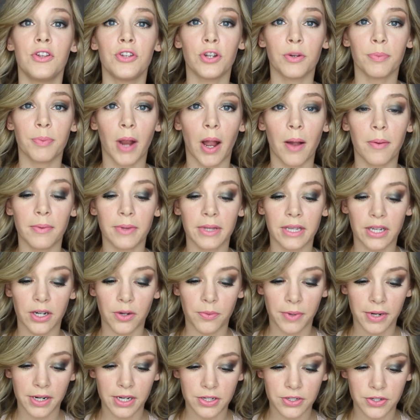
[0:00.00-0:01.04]
You're probably going
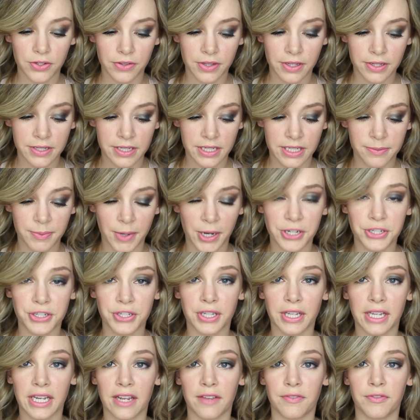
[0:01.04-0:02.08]
to want to do this,
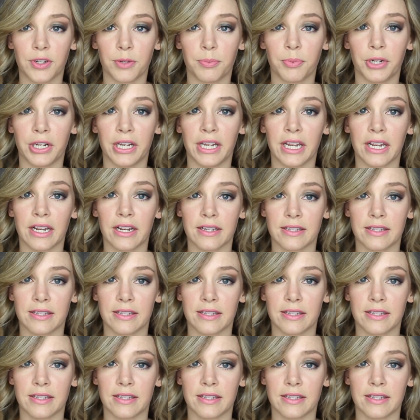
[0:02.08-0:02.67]
especially if you're putting